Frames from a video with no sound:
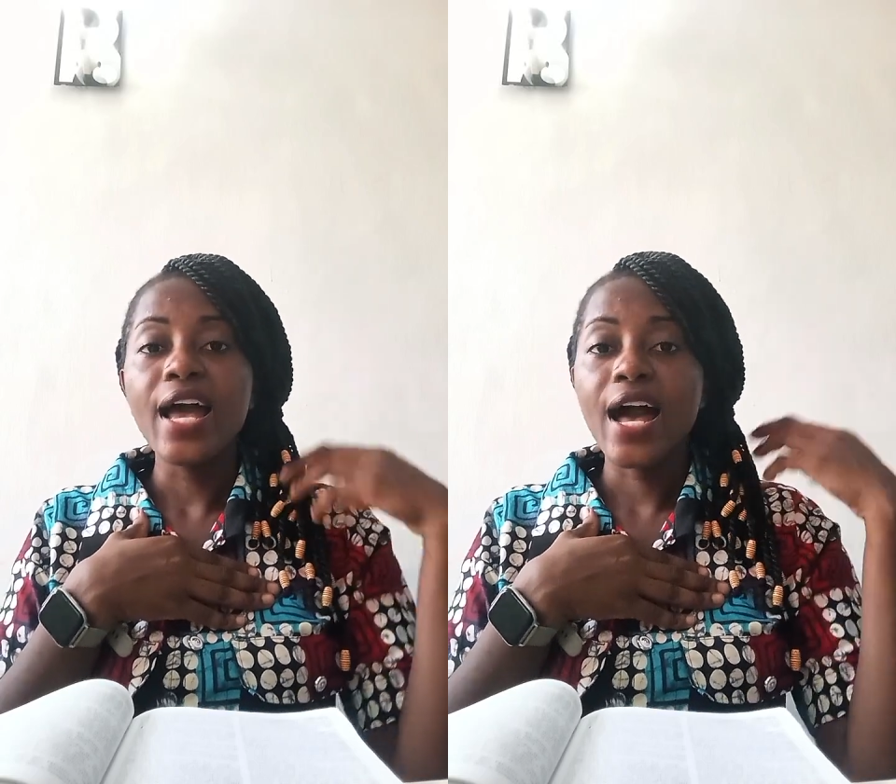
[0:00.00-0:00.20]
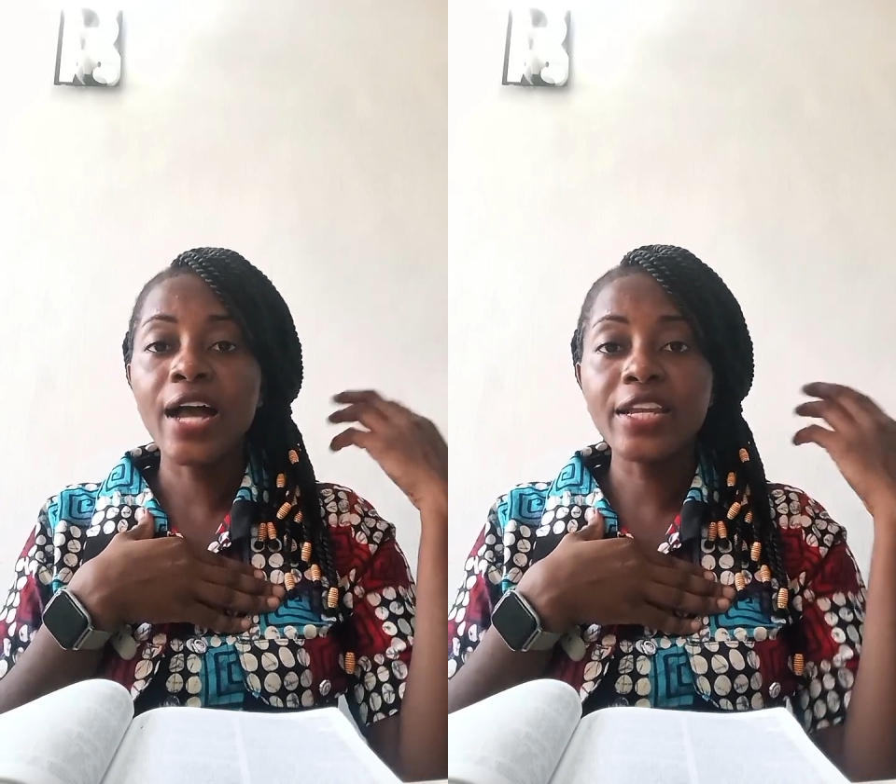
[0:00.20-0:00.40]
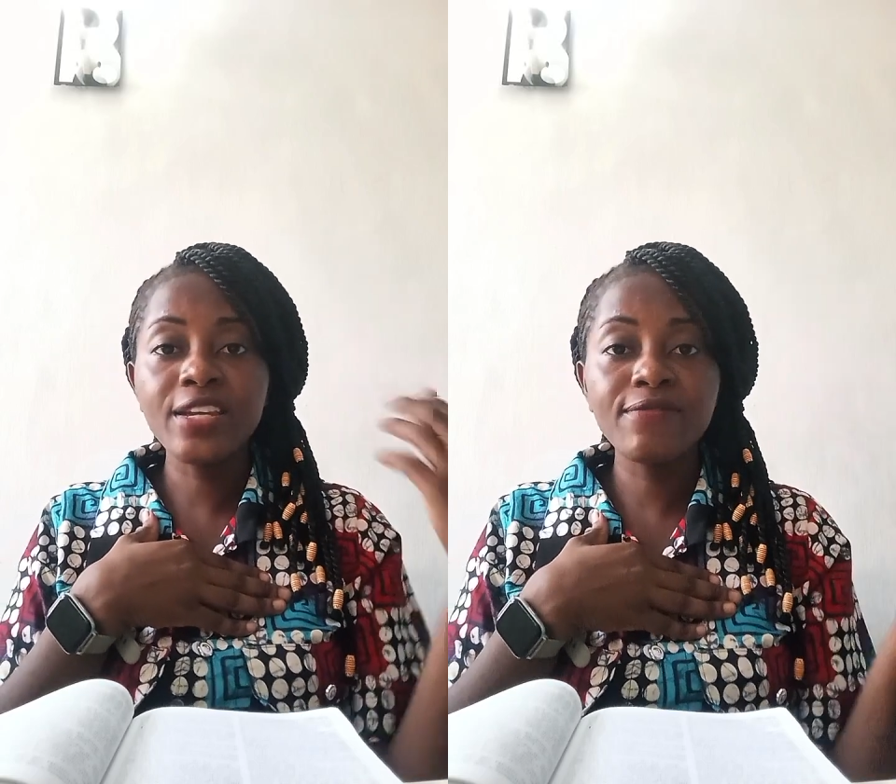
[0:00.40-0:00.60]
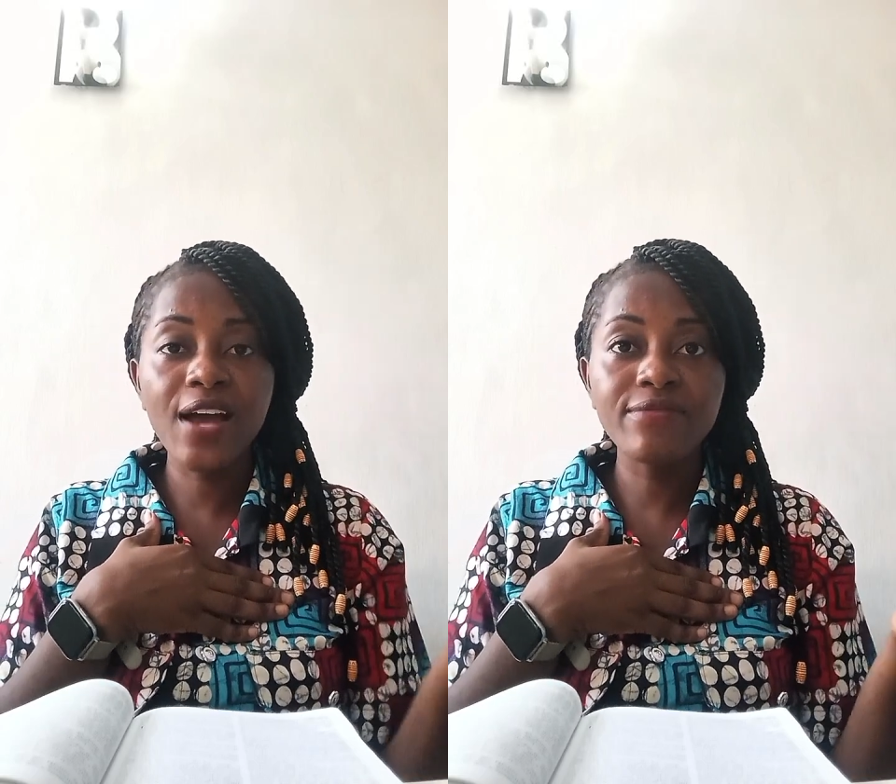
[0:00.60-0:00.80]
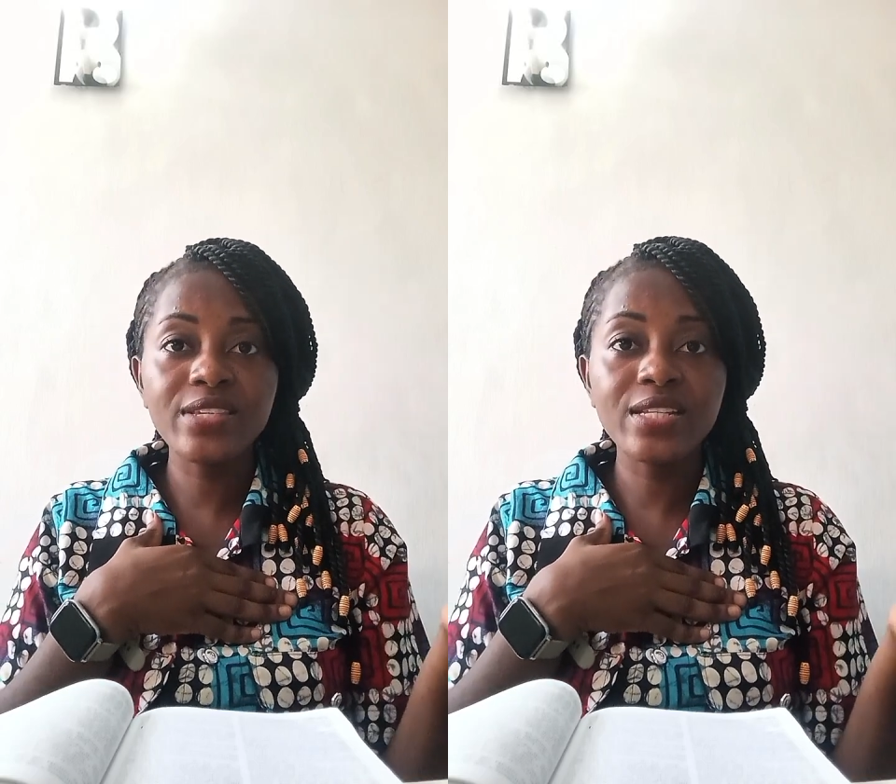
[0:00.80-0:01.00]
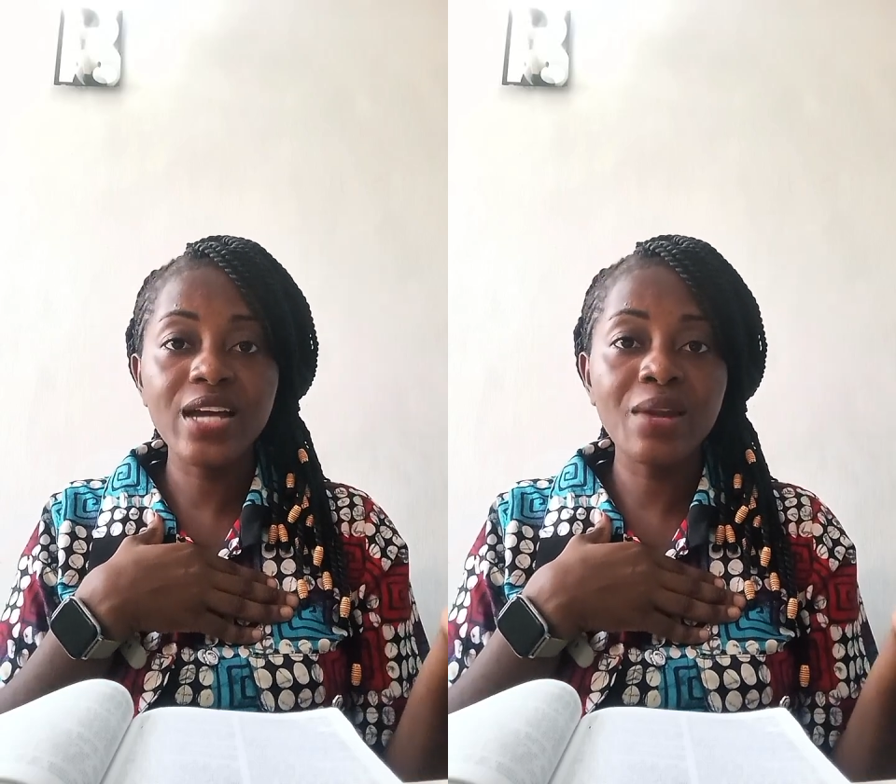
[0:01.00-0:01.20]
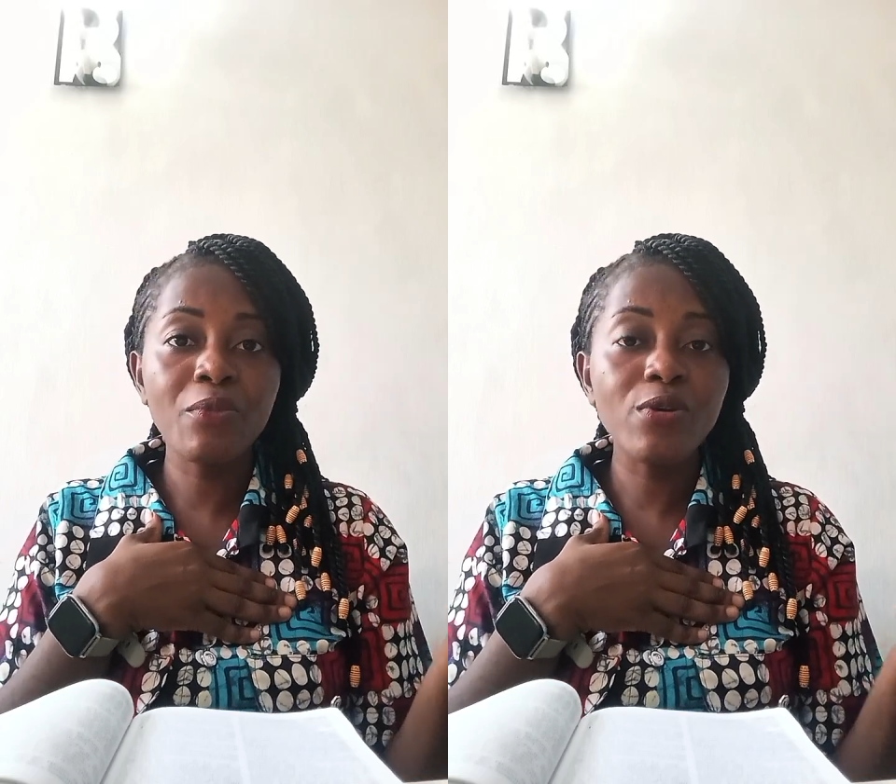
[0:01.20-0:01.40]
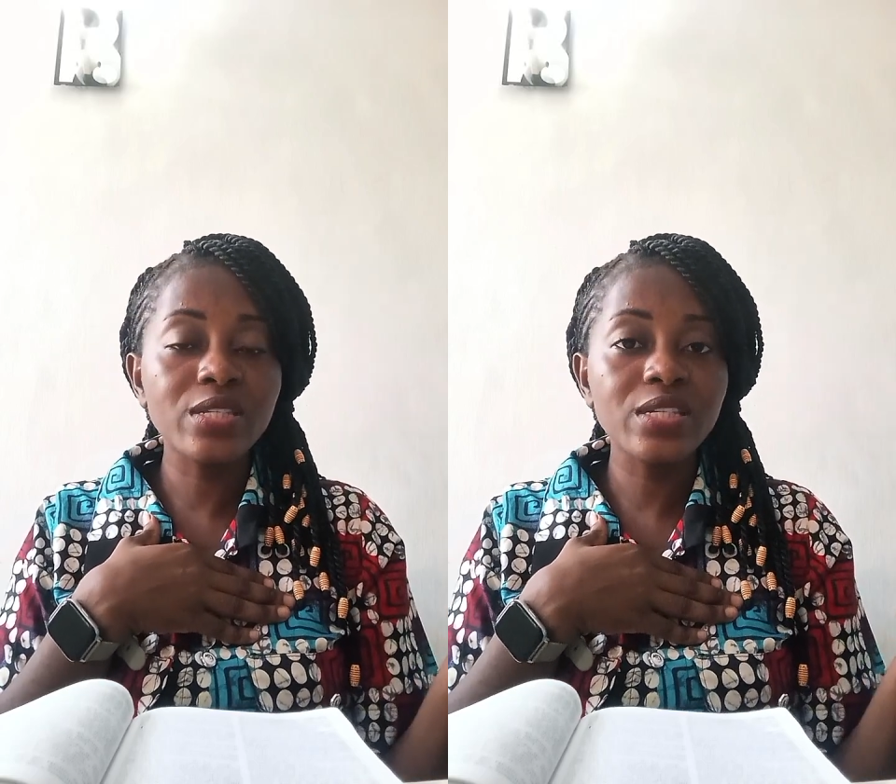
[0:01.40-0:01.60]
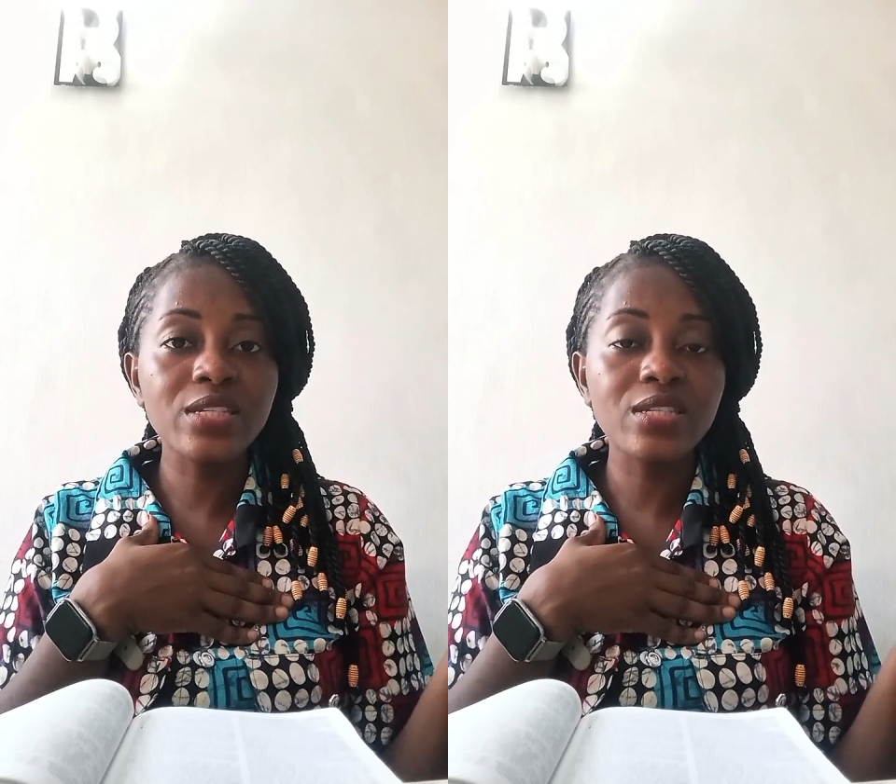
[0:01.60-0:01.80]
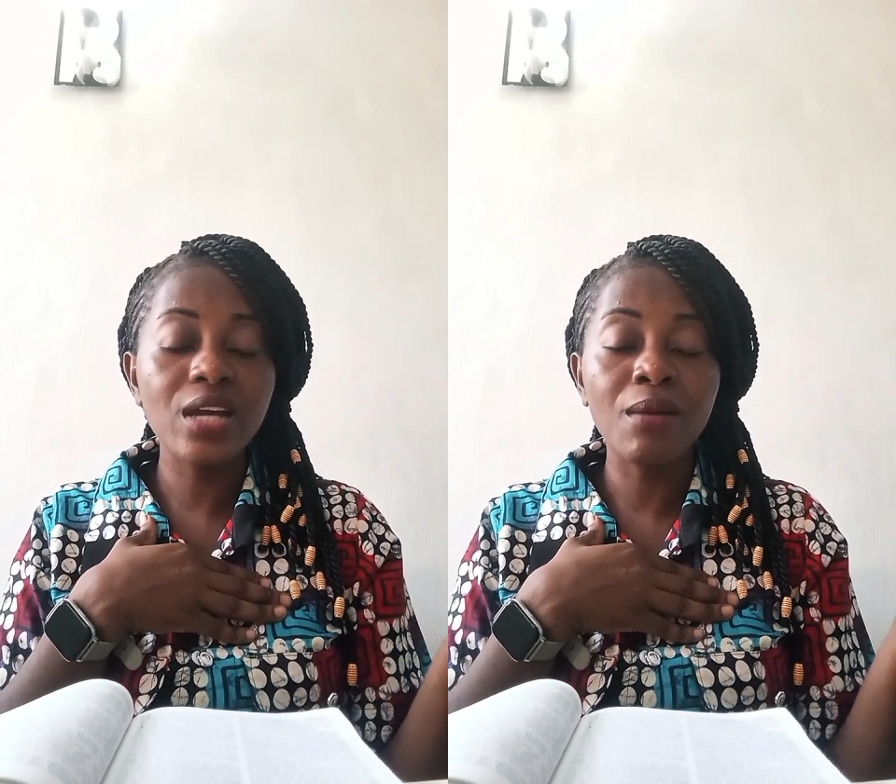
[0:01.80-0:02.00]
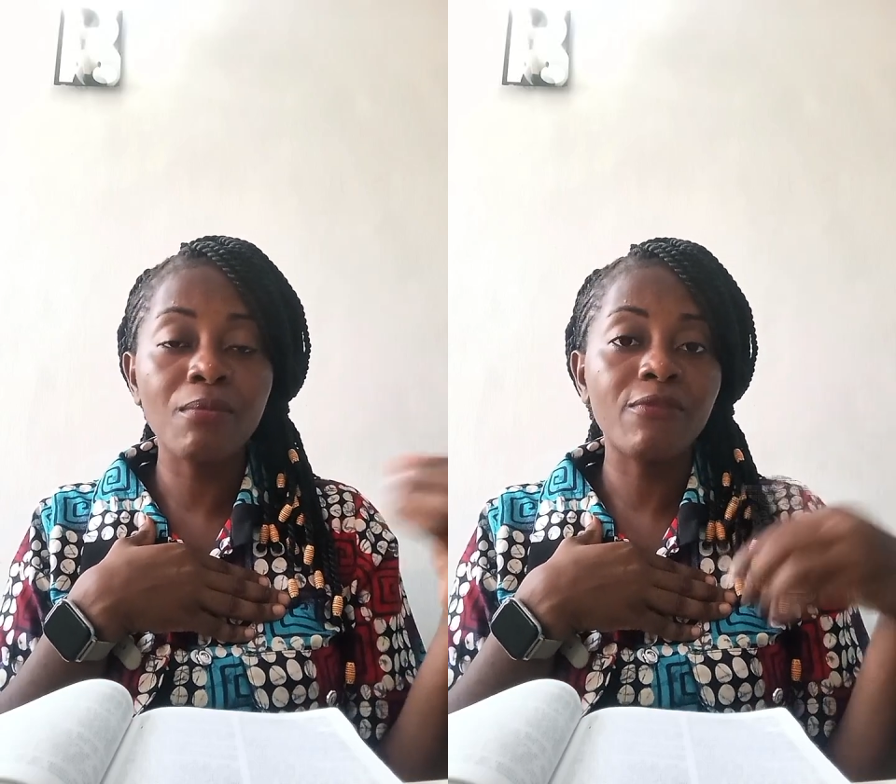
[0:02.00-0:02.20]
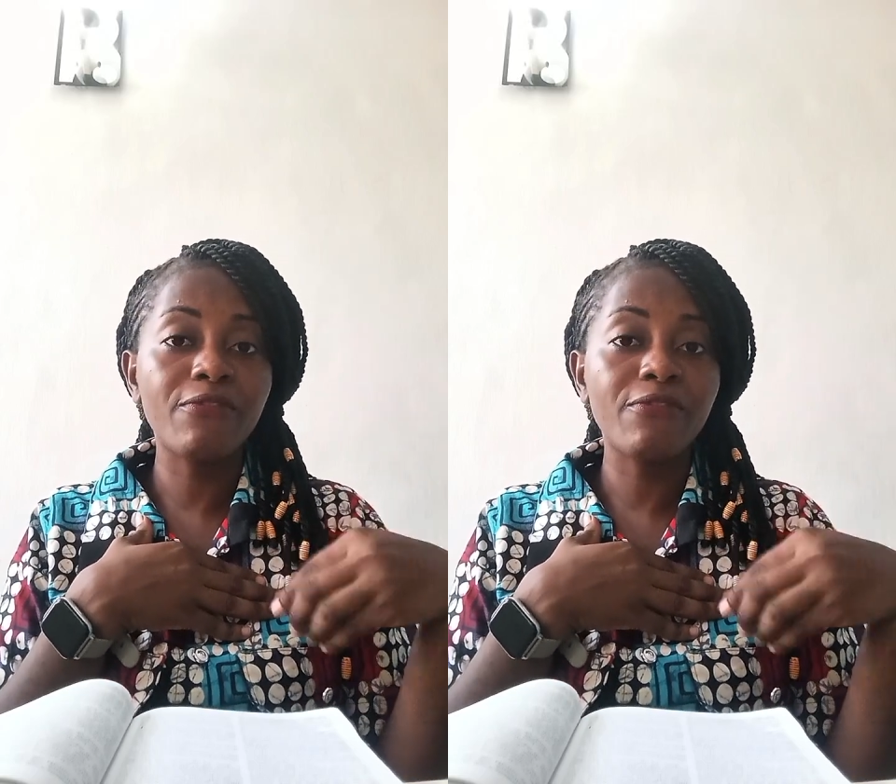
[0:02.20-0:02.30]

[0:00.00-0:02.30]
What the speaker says: And if after that